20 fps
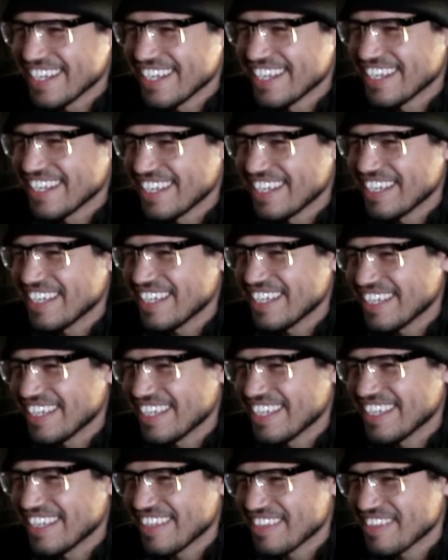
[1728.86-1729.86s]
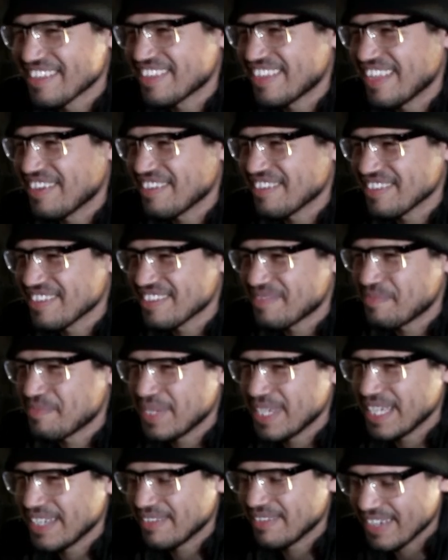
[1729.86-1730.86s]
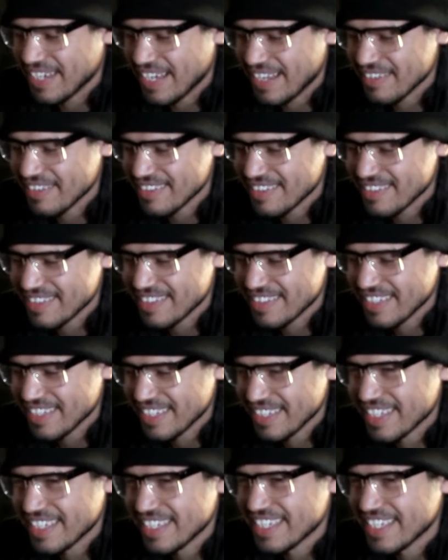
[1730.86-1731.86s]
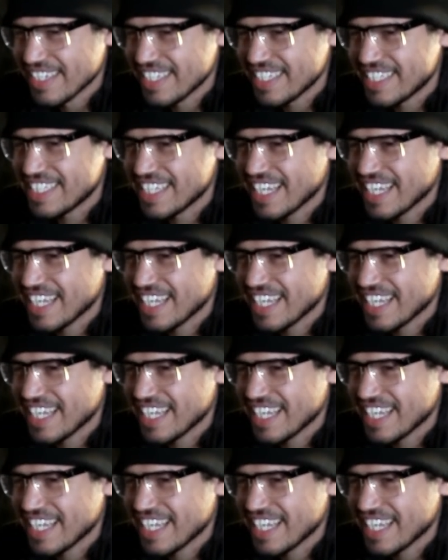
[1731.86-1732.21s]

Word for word: Fallout Boy. That was, that was big when I was corn, a